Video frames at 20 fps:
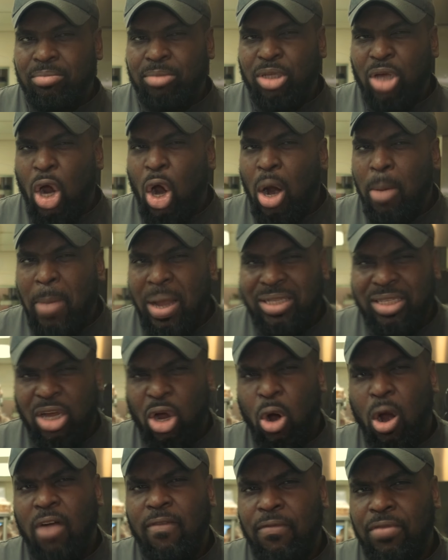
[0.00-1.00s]

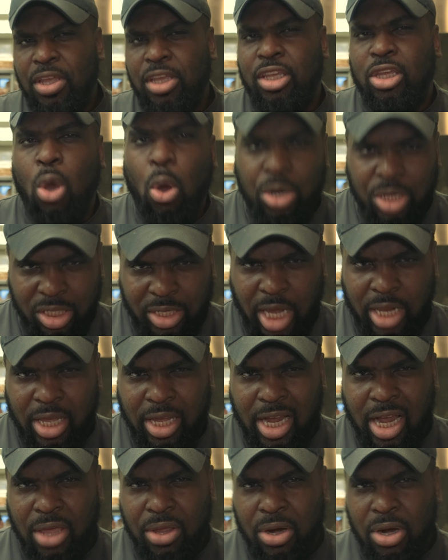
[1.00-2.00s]
hard for the yolk to stay
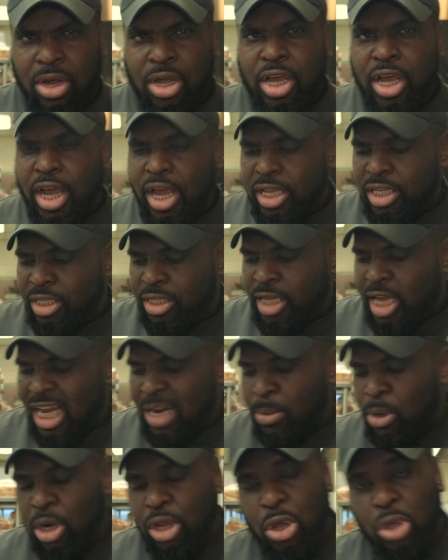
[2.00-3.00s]
together. Instead,
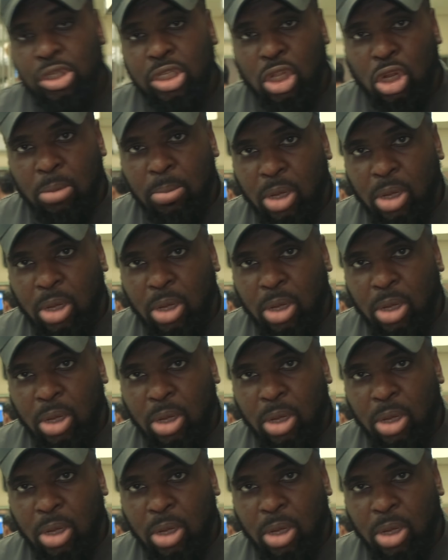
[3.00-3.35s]
I'm gonna use a little